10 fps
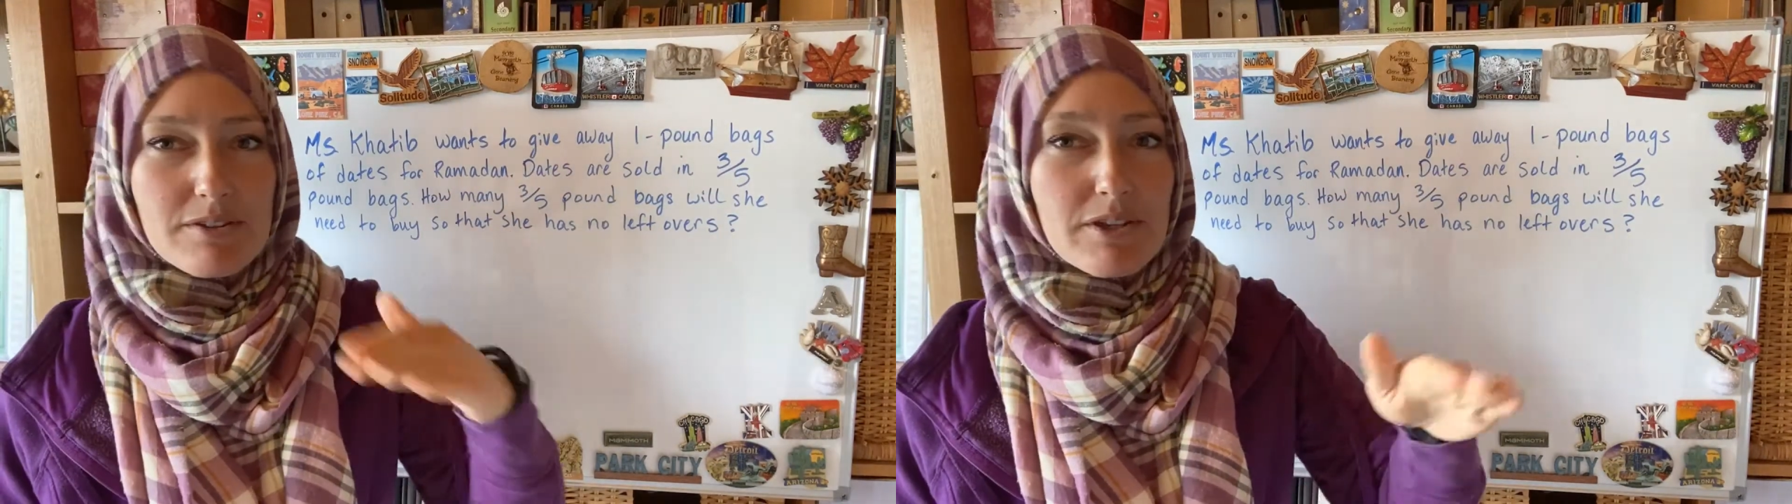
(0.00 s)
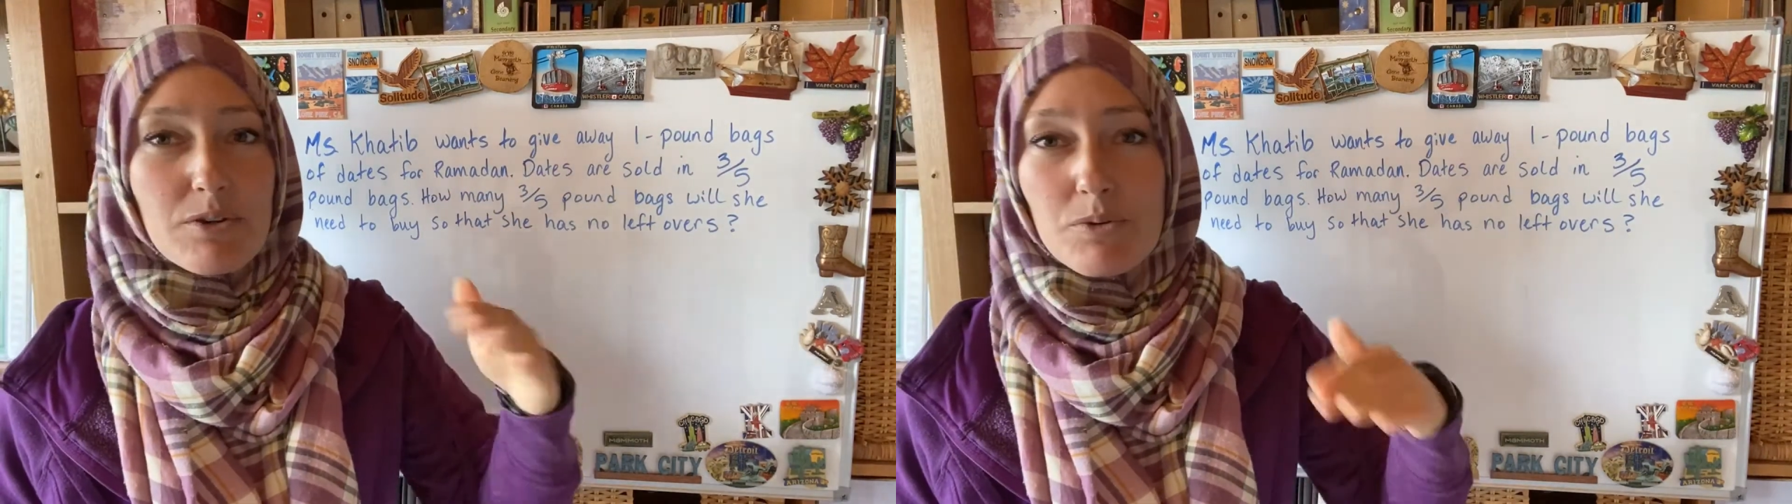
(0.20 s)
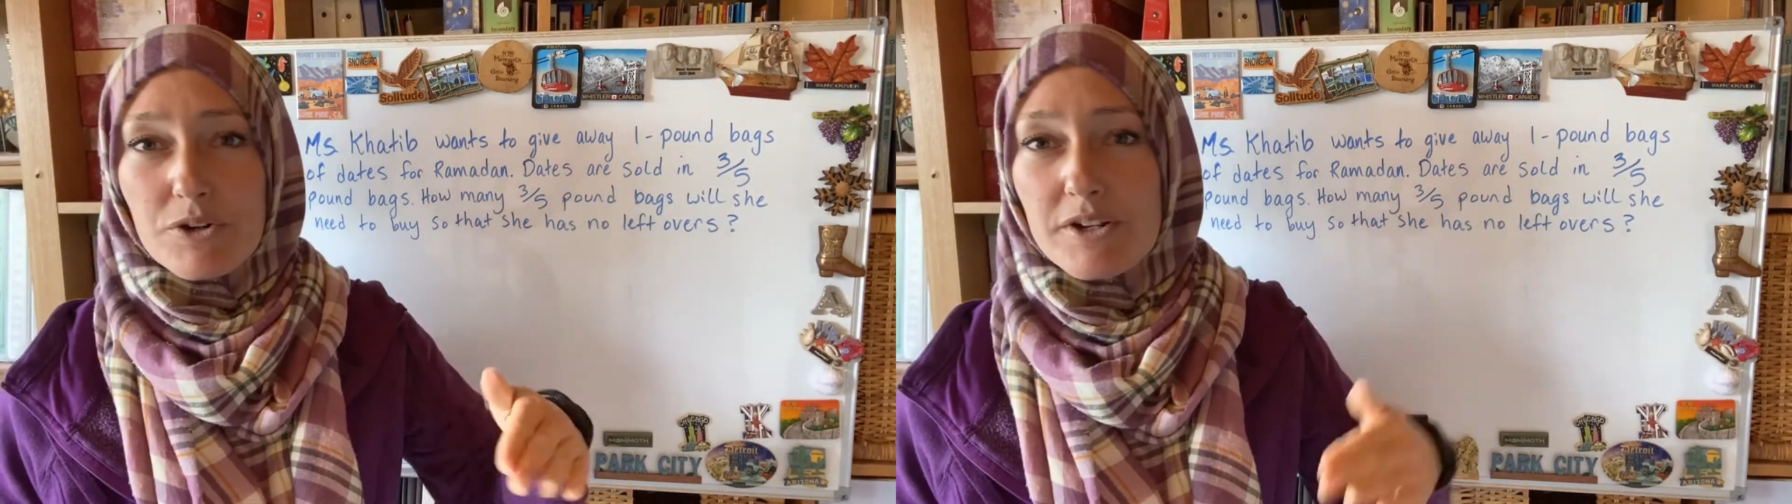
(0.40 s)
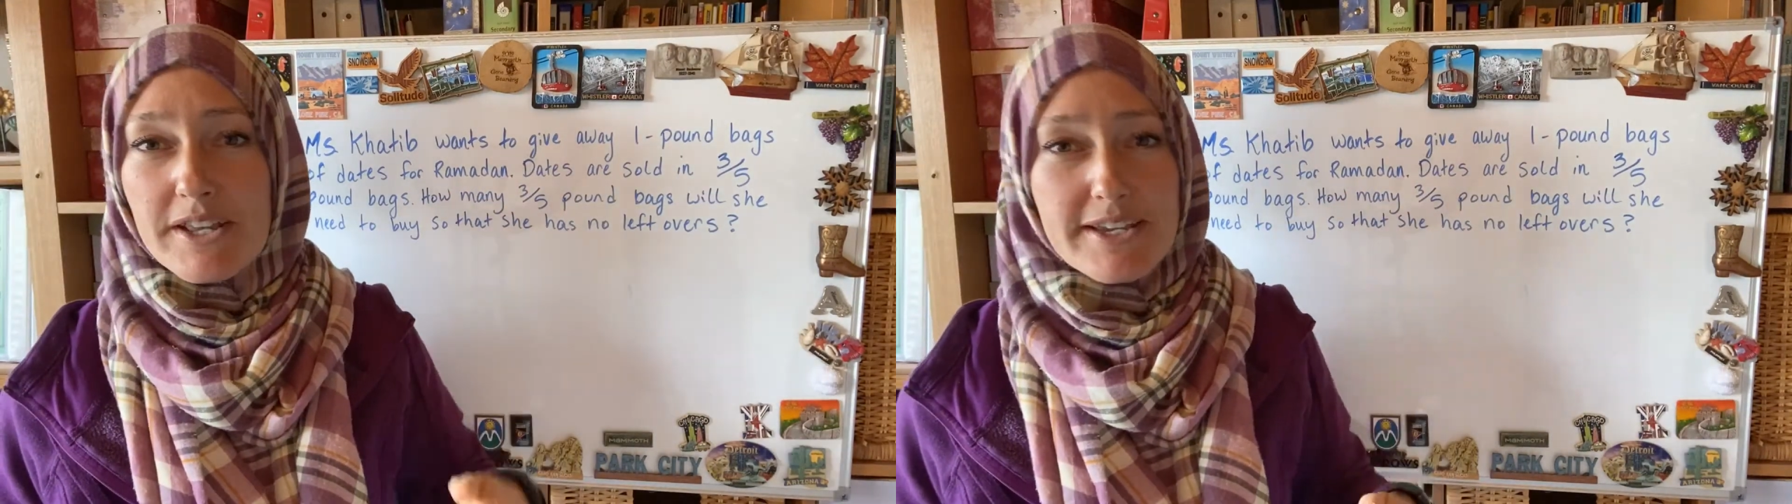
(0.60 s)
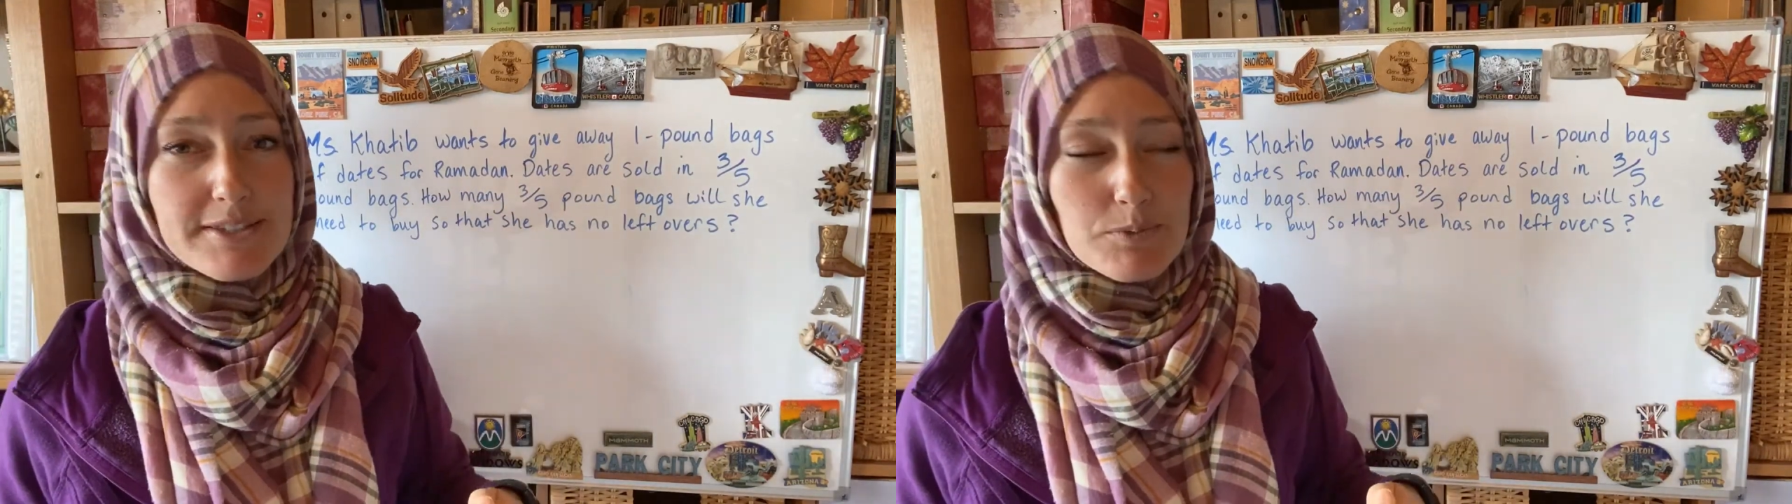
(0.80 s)
in an
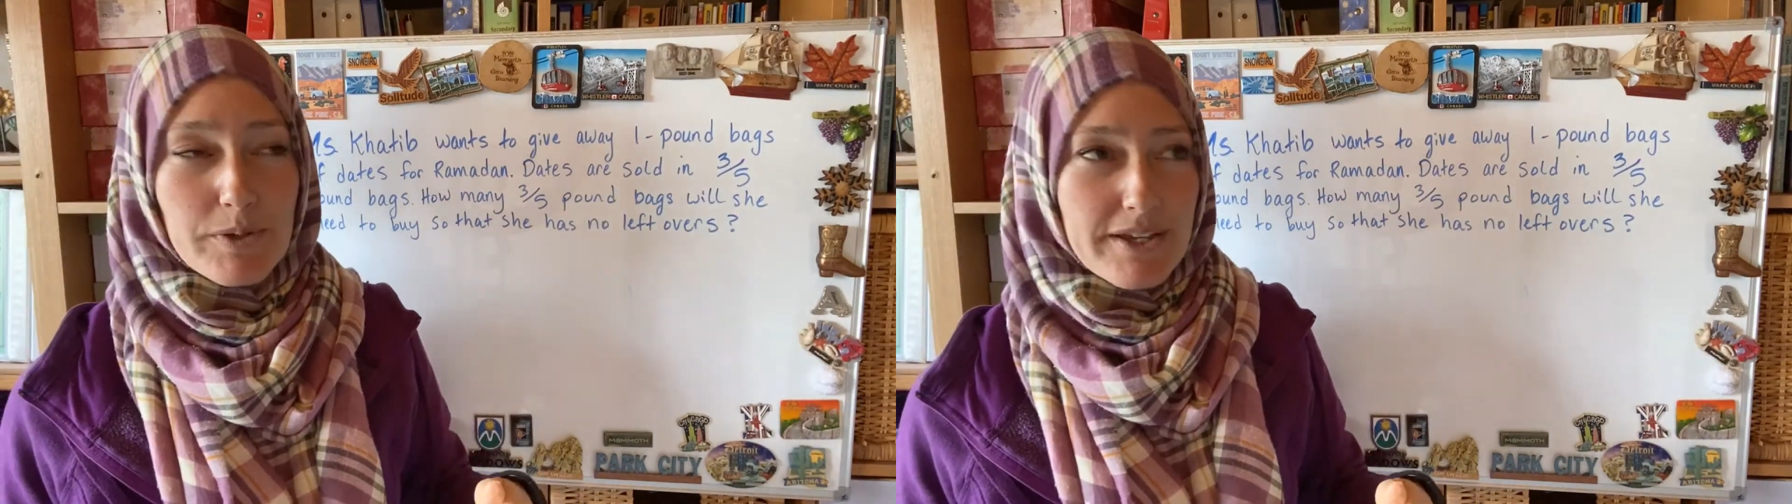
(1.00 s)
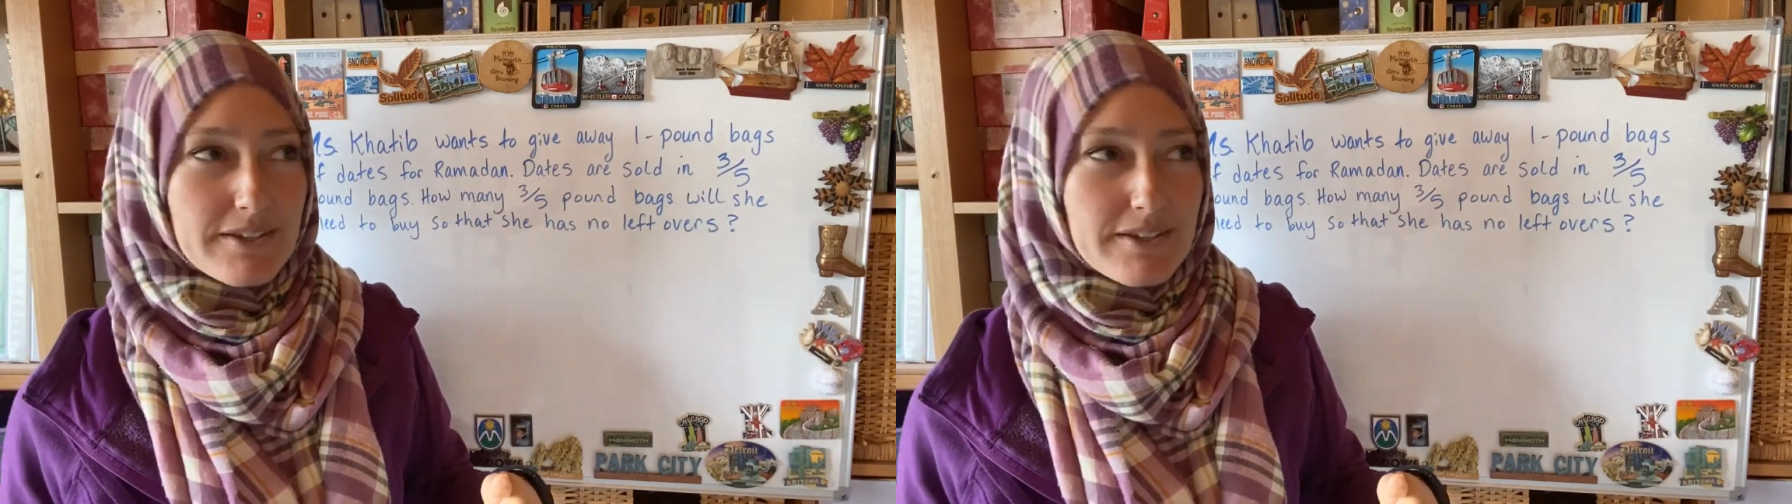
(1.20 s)
organized way,